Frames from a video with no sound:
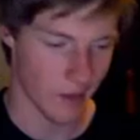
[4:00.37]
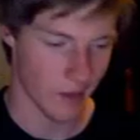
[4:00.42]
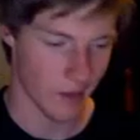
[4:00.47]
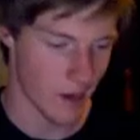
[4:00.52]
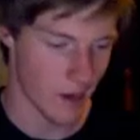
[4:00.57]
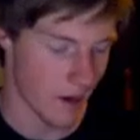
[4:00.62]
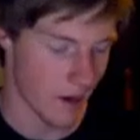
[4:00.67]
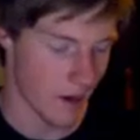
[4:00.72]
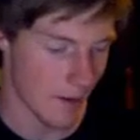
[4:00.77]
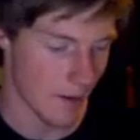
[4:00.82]

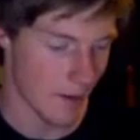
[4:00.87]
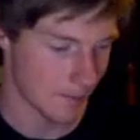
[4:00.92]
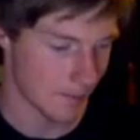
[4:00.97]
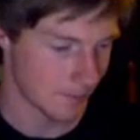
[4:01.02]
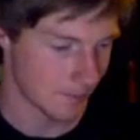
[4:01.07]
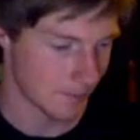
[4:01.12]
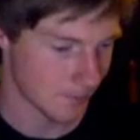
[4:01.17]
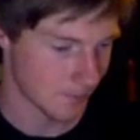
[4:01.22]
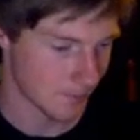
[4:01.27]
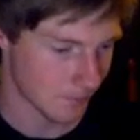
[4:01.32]

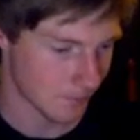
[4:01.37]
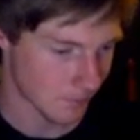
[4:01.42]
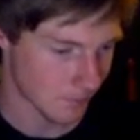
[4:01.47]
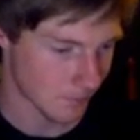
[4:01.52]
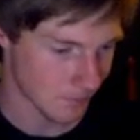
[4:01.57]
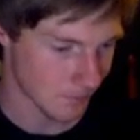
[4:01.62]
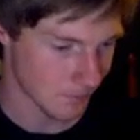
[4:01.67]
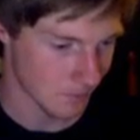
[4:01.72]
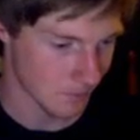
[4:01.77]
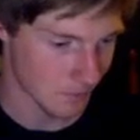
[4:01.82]
What
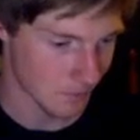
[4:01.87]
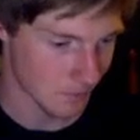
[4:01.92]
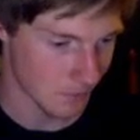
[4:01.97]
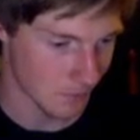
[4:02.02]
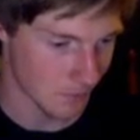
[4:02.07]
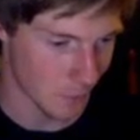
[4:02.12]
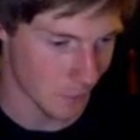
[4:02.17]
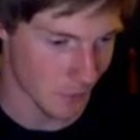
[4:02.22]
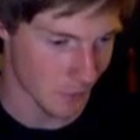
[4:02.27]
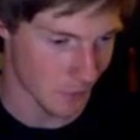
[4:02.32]

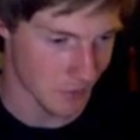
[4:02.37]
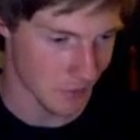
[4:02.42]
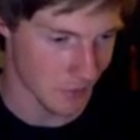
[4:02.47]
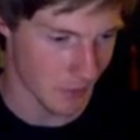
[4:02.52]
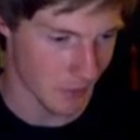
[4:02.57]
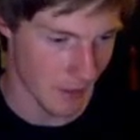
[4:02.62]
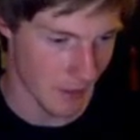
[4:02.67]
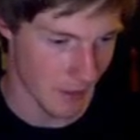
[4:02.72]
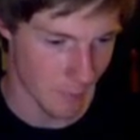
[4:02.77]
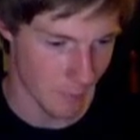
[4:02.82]
else do
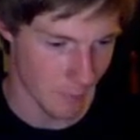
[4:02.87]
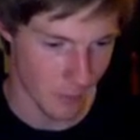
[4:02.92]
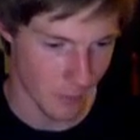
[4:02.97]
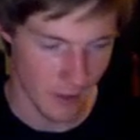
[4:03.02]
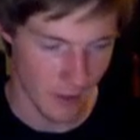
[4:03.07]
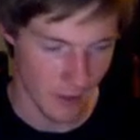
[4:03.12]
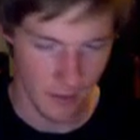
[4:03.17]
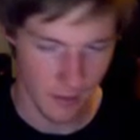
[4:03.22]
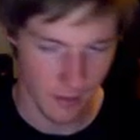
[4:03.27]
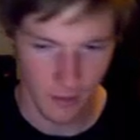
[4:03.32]
we have? We
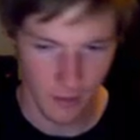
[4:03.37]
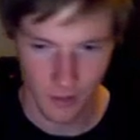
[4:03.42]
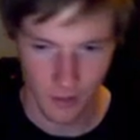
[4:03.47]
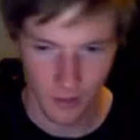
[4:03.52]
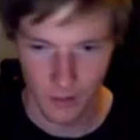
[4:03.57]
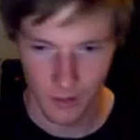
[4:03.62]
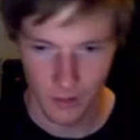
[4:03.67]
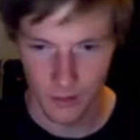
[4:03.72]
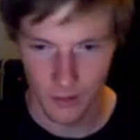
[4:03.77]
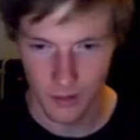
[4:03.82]
had
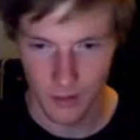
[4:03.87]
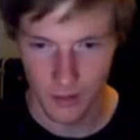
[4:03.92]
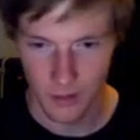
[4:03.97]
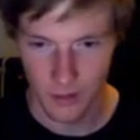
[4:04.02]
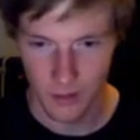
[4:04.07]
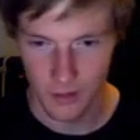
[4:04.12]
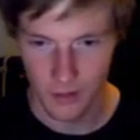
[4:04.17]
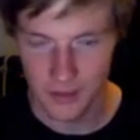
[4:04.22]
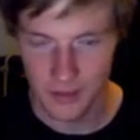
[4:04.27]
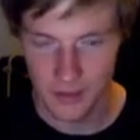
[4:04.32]

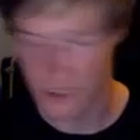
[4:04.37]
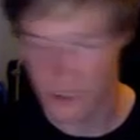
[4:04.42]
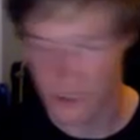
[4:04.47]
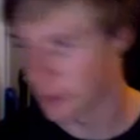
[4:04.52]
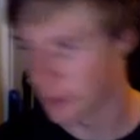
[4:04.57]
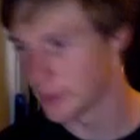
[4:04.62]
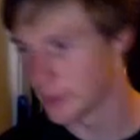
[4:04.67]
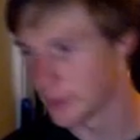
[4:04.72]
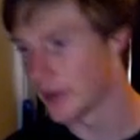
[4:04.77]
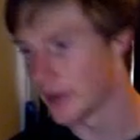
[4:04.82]

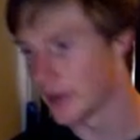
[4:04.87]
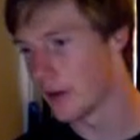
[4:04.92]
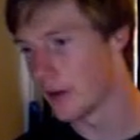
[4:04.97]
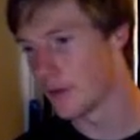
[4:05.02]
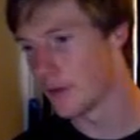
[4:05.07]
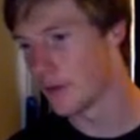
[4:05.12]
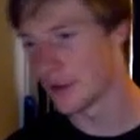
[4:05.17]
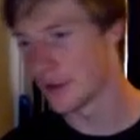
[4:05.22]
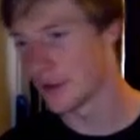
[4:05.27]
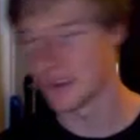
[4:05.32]
Del Rio
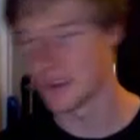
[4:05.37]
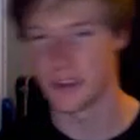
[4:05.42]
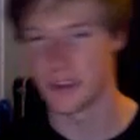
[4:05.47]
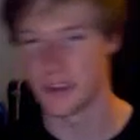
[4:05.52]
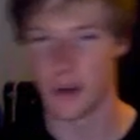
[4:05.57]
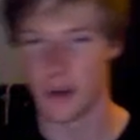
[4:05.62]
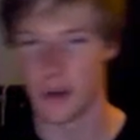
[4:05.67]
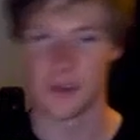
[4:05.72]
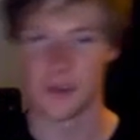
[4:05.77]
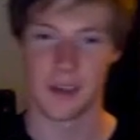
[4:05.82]
versus
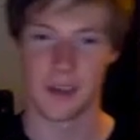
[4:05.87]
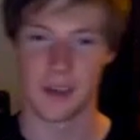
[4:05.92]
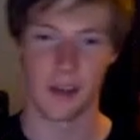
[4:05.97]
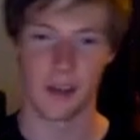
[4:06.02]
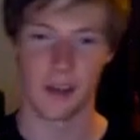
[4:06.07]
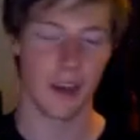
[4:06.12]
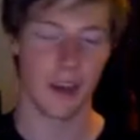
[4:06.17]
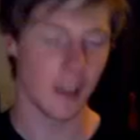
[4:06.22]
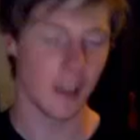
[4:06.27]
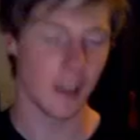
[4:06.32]
Dolph
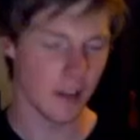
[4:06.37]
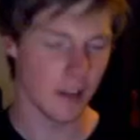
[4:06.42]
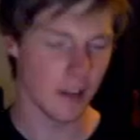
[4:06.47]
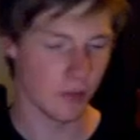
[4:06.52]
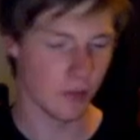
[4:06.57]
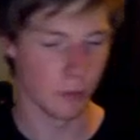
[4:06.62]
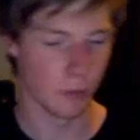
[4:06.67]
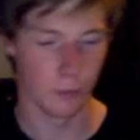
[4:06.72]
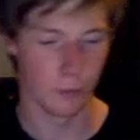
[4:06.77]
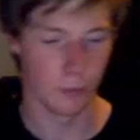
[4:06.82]
Ziggler. It
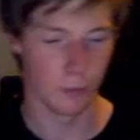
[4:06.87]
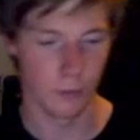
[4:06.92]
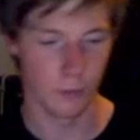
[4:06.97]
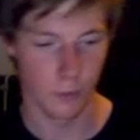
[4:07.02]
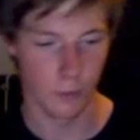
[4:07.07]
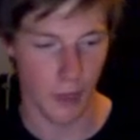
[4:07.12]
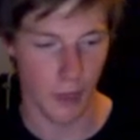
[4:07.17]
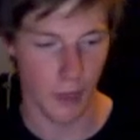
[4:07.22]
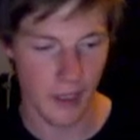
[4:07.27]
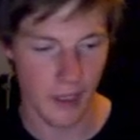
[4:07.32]

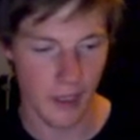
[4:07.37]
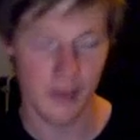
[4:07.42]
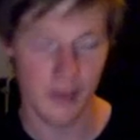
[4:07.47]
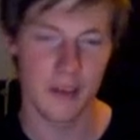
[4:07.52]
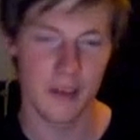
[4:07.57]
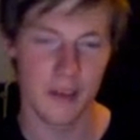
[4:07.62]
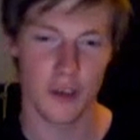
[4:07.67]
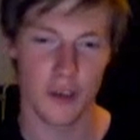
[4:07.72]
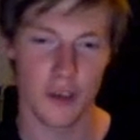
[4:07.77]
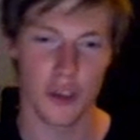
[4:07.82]

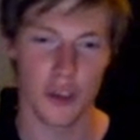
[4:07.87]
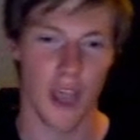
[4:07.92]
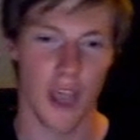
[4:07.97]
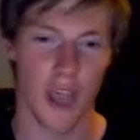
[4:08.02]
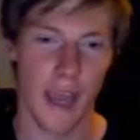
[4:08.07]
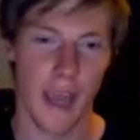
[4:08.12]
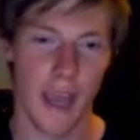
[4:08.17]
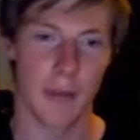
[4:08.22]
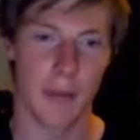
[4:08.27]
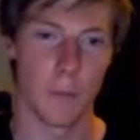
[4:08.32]
is a
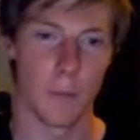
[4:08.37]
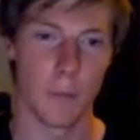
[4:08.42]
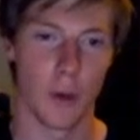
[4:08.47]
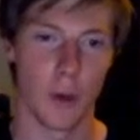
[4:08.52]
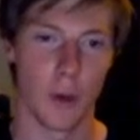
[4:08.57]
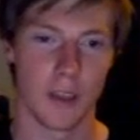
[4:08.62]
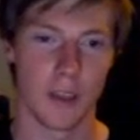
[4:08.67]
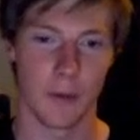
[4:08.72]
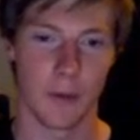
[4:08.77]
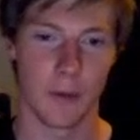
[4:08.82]
shame
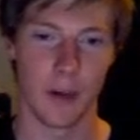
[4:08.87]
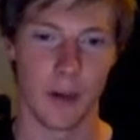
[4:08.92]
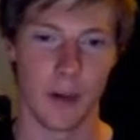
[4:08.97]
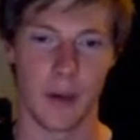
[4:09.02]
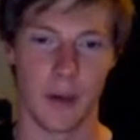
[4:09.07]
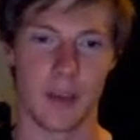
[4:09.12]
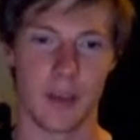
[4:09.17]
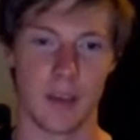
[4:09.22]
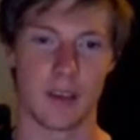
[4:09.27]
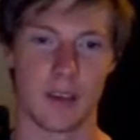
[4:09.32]
what
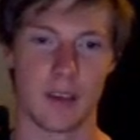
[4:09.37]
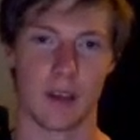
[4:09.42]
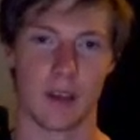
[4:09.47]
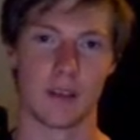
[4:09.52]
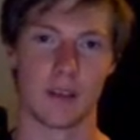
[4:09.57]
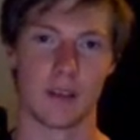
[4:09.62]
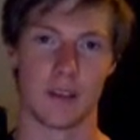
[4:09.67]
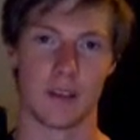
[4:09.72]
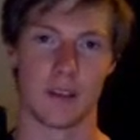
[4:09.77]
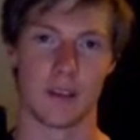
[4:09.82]
WWE has
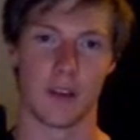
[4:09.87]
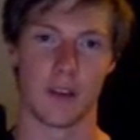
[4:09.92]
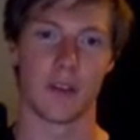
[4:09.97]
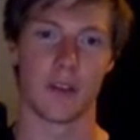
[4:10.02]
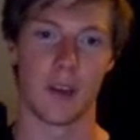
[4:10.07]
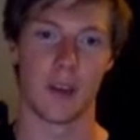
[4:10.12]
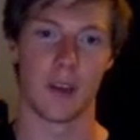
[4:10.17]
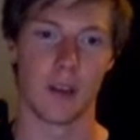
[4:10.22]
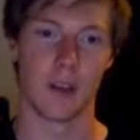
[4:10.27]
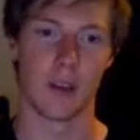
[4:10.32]
done to Dolph
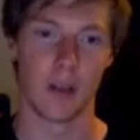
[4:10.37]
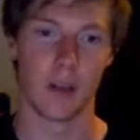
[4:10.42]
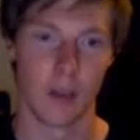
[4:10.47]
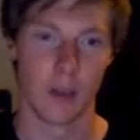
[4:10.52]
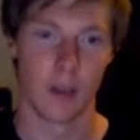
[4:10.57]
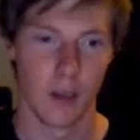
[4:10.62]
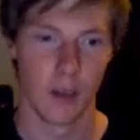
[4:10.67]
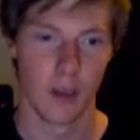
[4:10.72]
Ziggler.